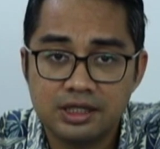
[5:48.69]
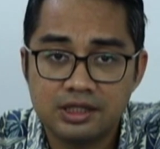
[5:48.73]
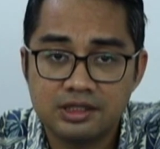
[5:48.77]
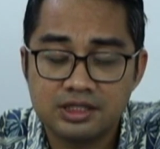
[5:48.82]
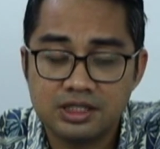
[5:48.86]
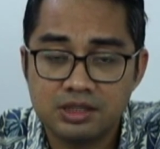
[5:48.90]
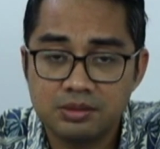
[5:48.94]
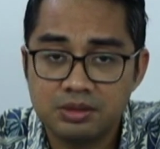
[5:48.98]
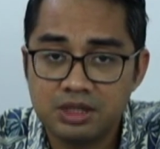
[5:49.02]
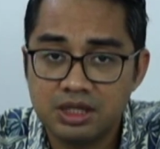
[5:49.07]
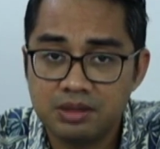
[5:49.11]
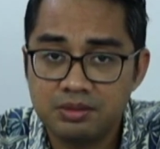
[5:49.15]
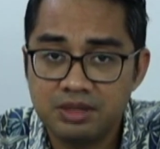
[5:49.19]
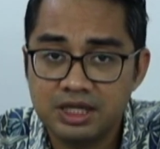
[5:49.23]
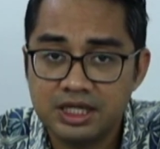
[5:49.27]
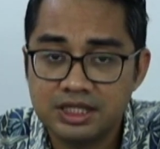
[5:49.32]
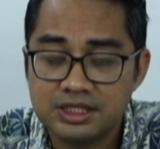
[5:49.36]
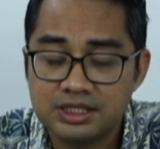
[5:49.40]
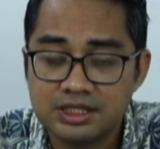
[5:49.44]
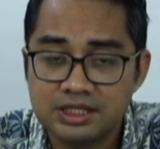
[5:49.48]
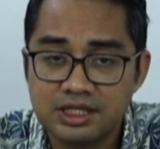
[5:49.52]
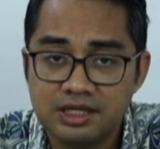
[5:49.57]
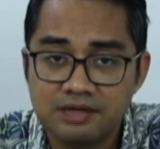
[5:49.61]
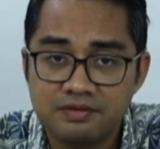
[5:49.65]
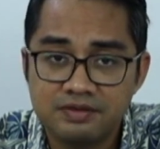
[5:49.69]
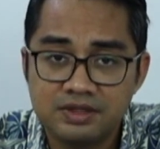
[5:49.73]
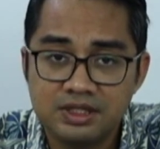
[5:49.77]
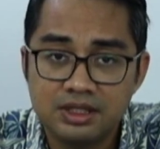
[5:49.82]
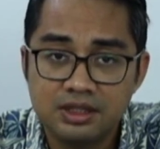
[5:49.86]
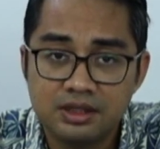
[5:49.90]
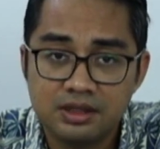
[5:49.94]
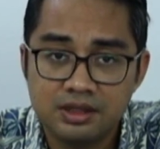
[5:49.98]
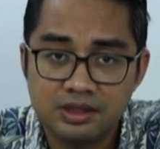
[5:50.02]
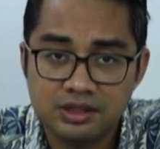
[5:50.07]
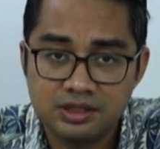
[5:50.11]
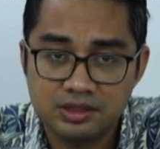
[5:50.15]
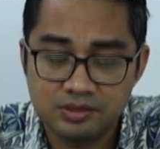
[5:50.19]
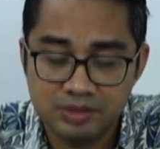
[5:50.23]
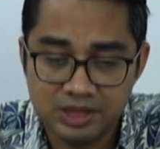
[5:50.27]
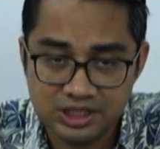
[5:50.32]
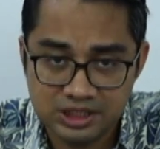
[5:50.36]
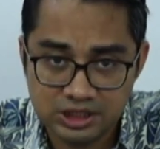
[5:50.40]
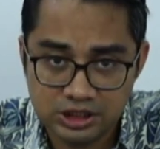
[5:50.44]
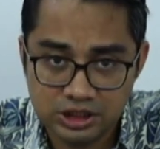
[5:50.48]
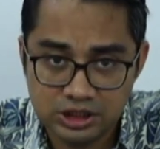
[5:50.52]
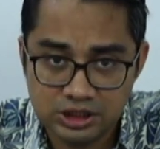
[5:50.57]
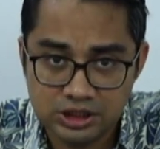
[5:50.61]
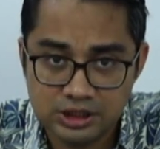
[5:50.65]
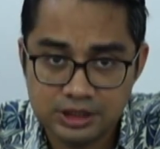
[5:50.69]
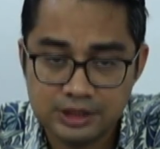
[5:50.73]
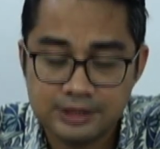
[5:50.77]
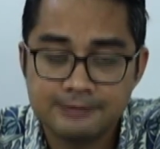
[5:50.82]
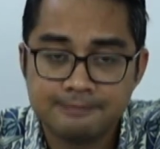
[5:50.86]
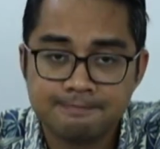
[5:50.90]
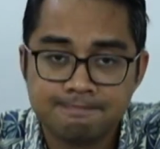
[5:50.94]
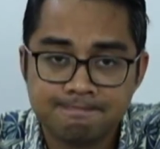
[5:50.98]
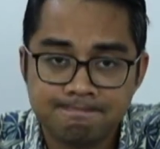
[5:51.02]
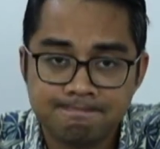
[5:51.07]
That's coming up next after these messages.